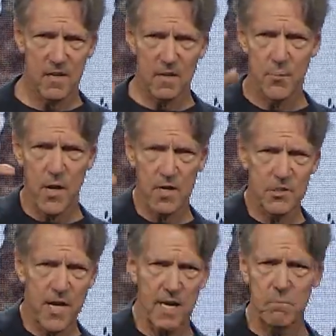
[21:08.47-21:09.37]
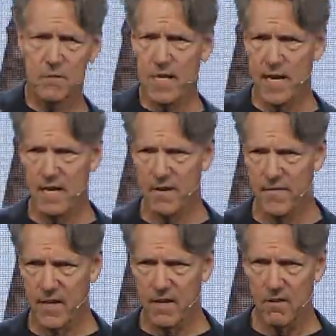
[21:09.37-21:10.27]
LeBron James, Danny
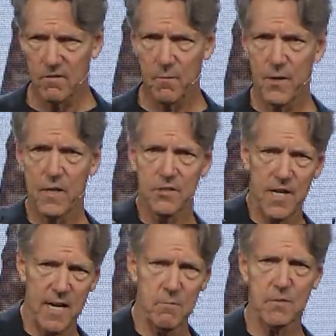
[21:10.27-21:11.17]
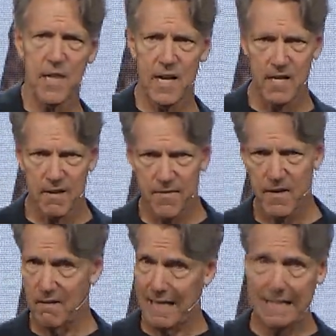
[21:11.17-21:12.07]
DeVito. LeBron James, Danny
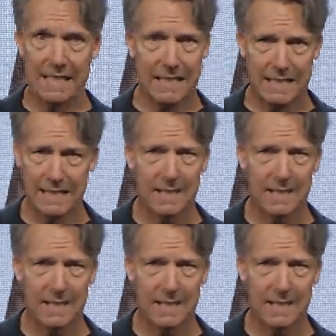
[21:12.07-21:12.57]
DeVito. Hey.